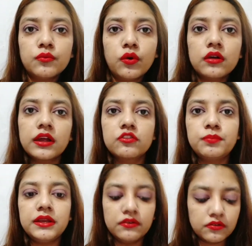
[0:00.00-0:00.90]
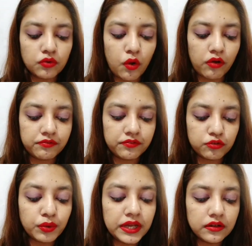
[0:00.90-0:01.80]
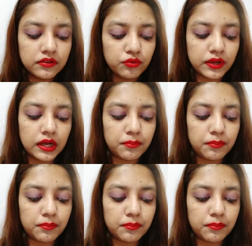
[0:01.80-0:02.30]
work experience of three years you can